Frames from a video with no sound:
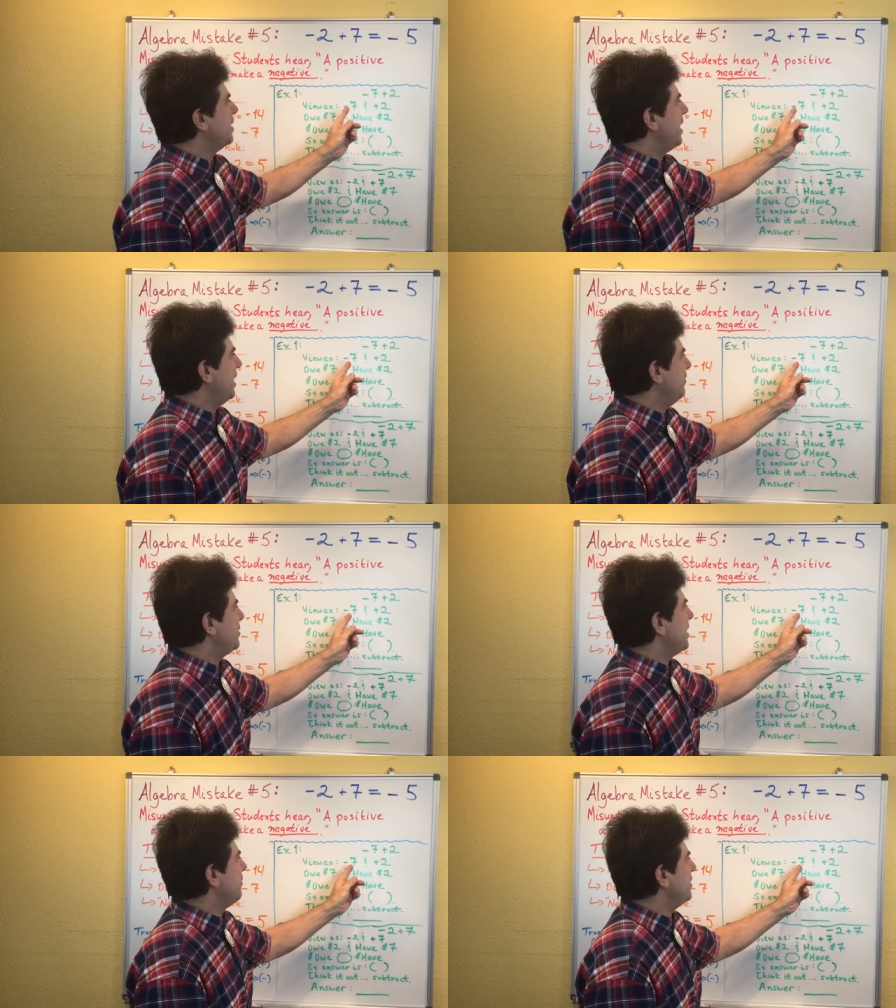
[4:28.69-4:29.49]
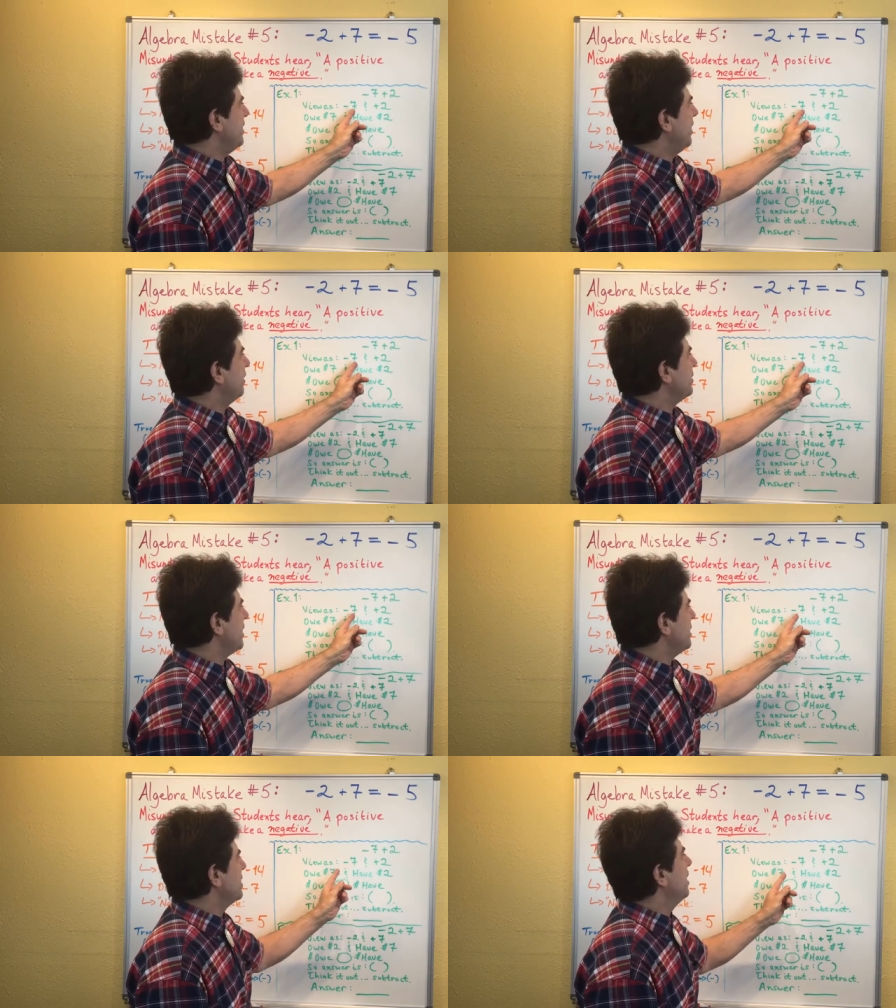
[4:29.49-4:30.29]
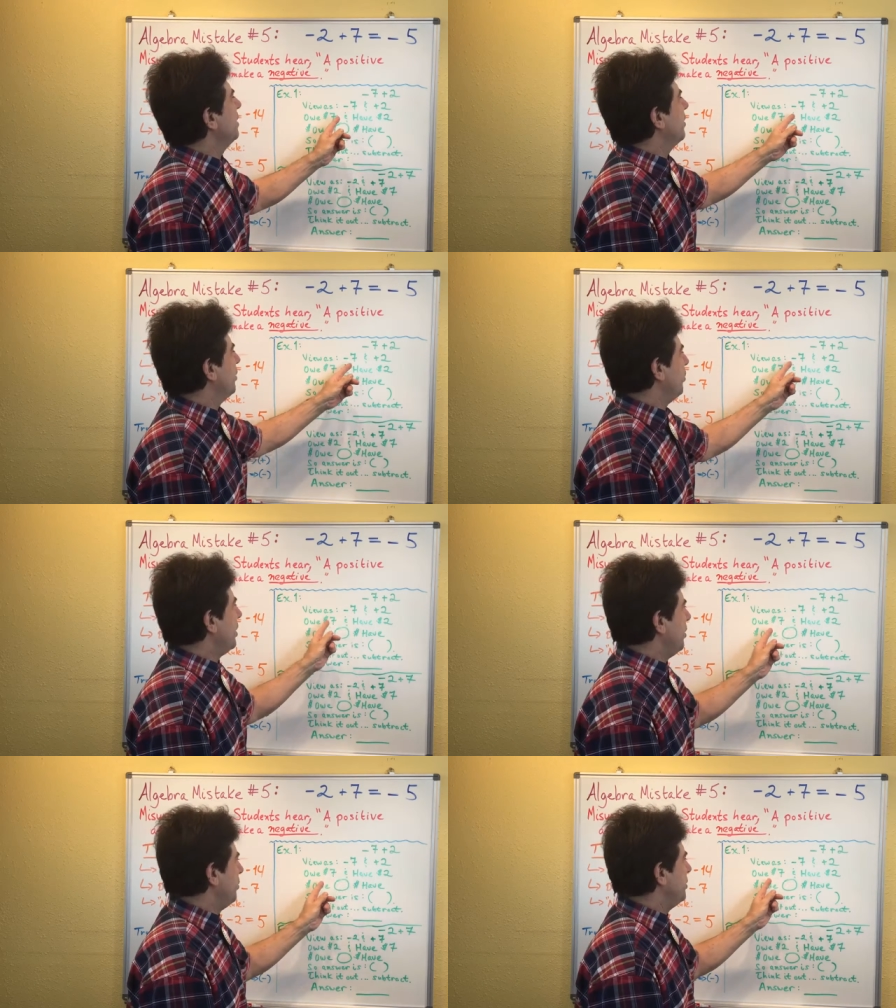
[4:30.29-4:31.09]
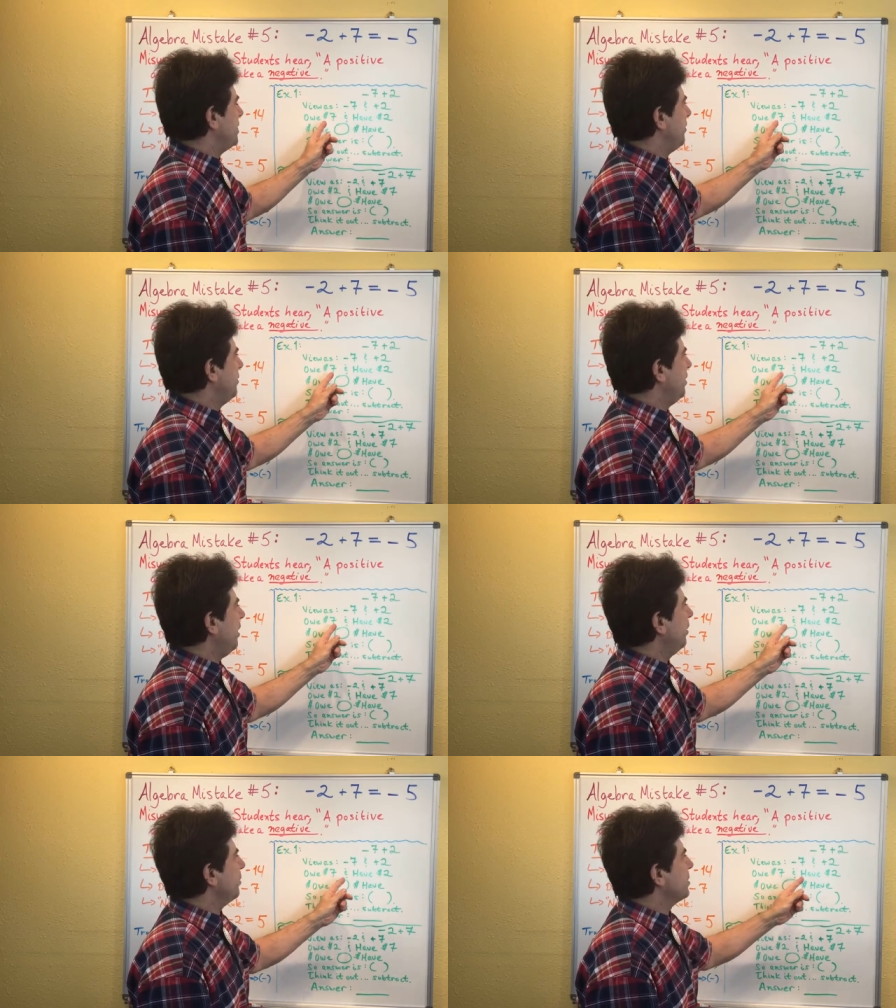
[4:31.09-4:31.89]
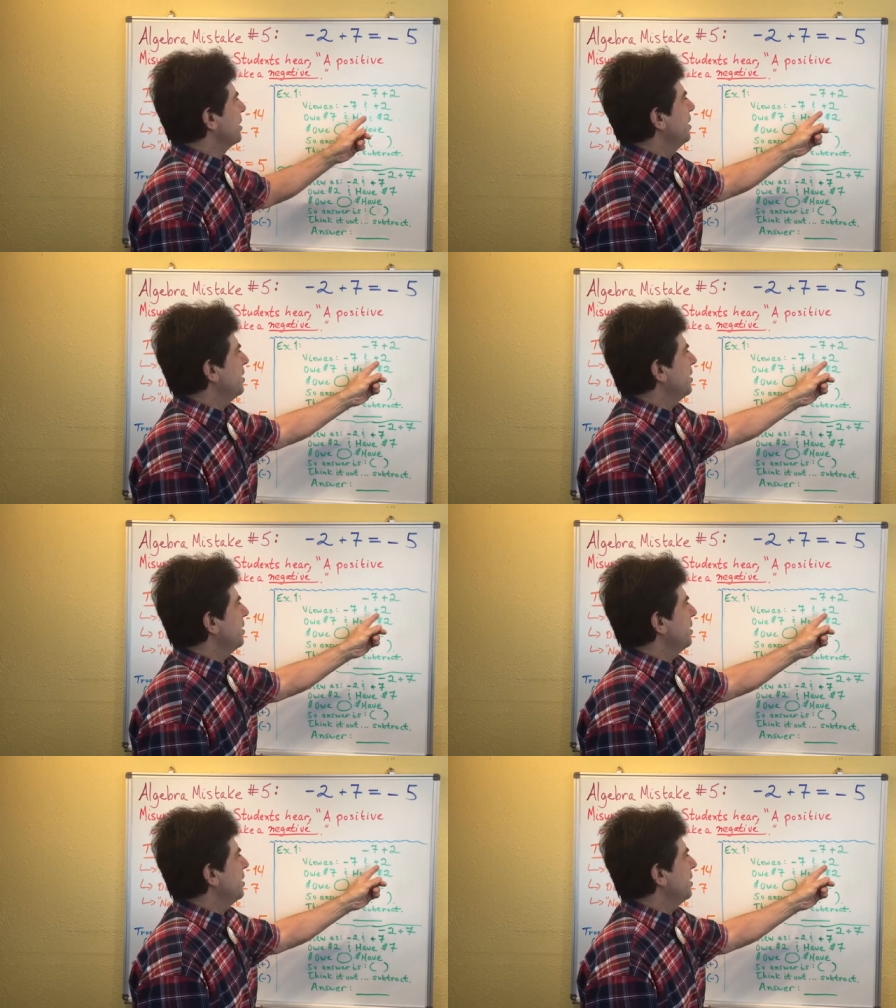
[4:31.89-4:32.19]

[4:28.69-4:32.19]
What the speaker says: negative 7 tells us that we owe $7.